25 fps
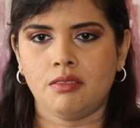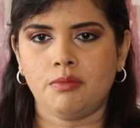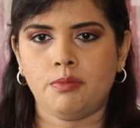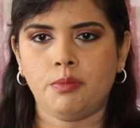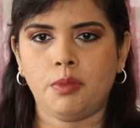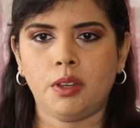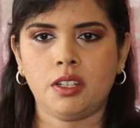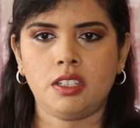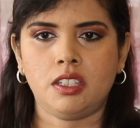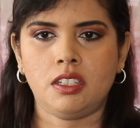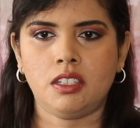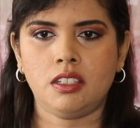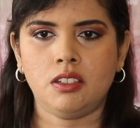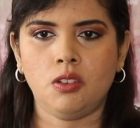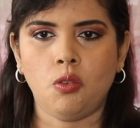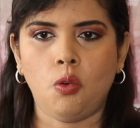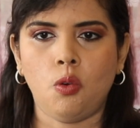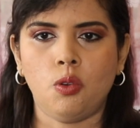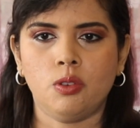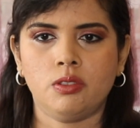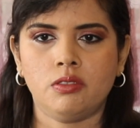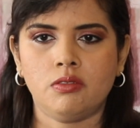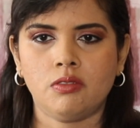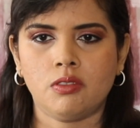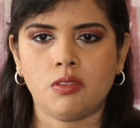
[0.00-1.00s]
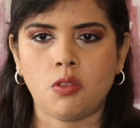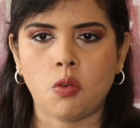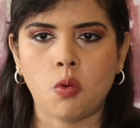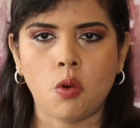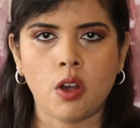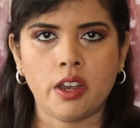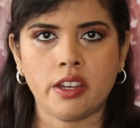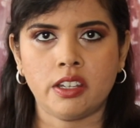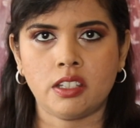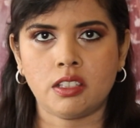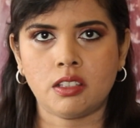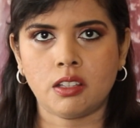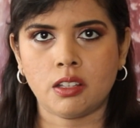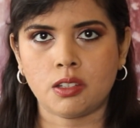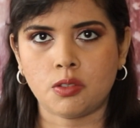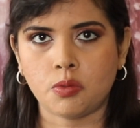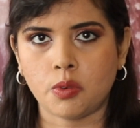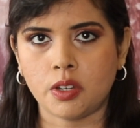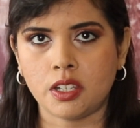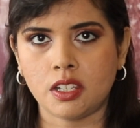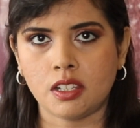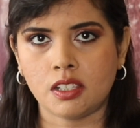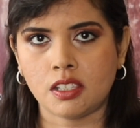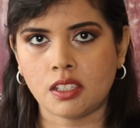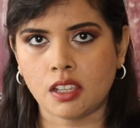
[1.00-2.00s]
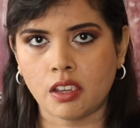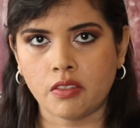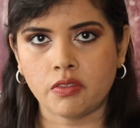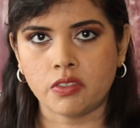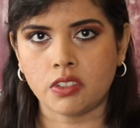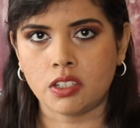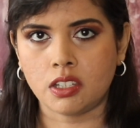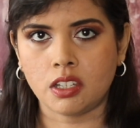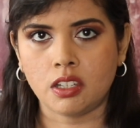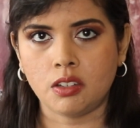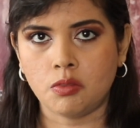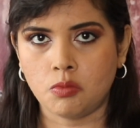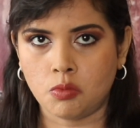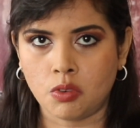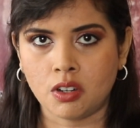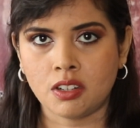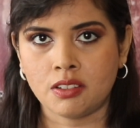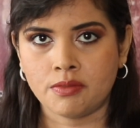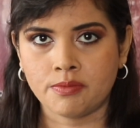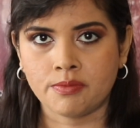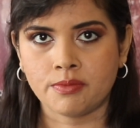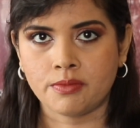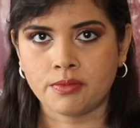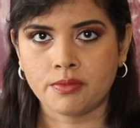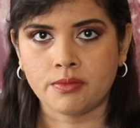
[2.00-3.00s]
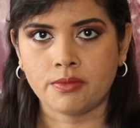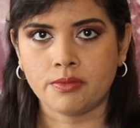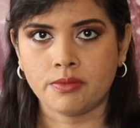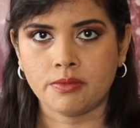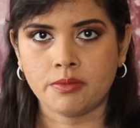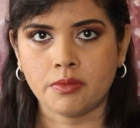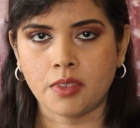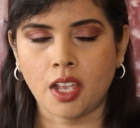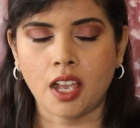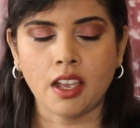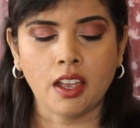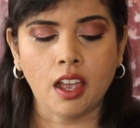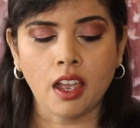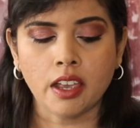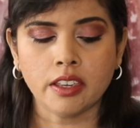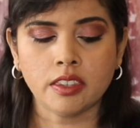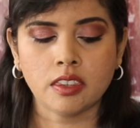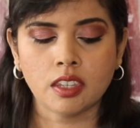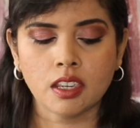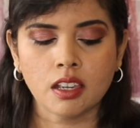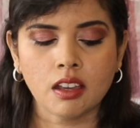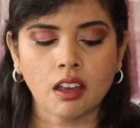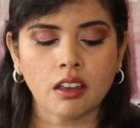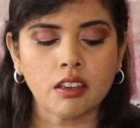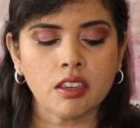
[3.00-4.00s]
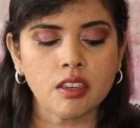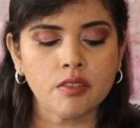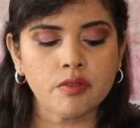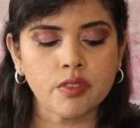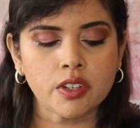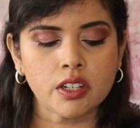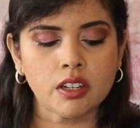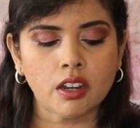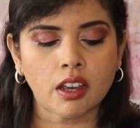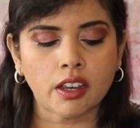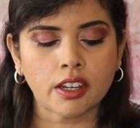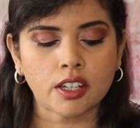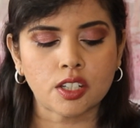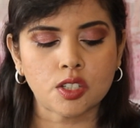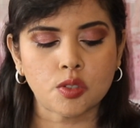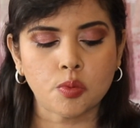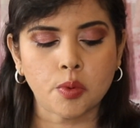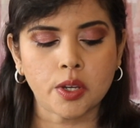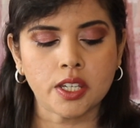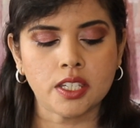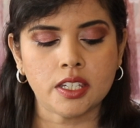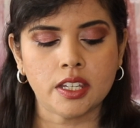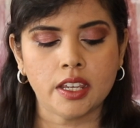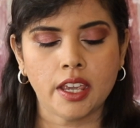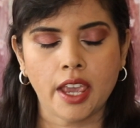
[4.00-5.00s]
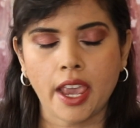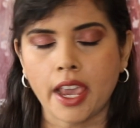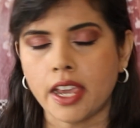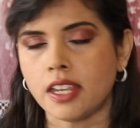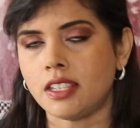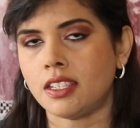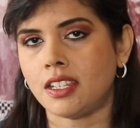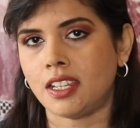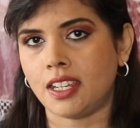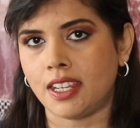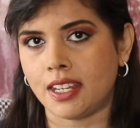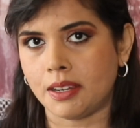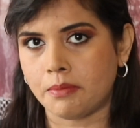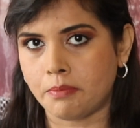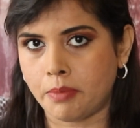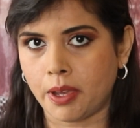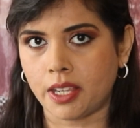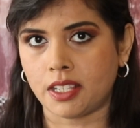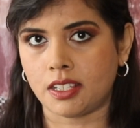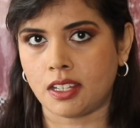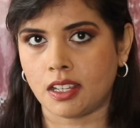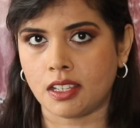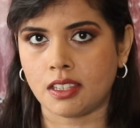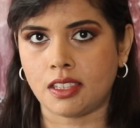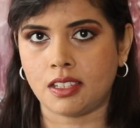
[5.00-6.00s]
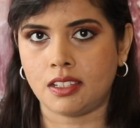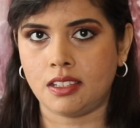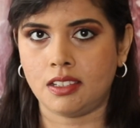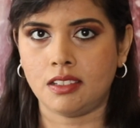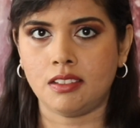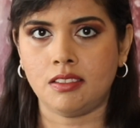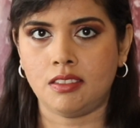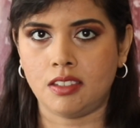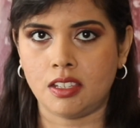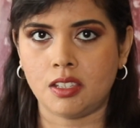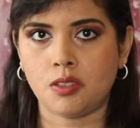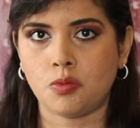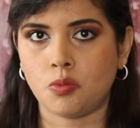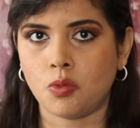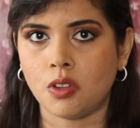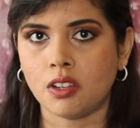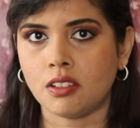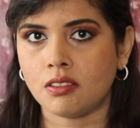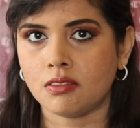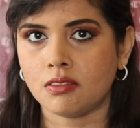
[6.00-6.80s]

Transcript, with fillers: but not quite the 2017 I, I, think I even like 2018 better than this one.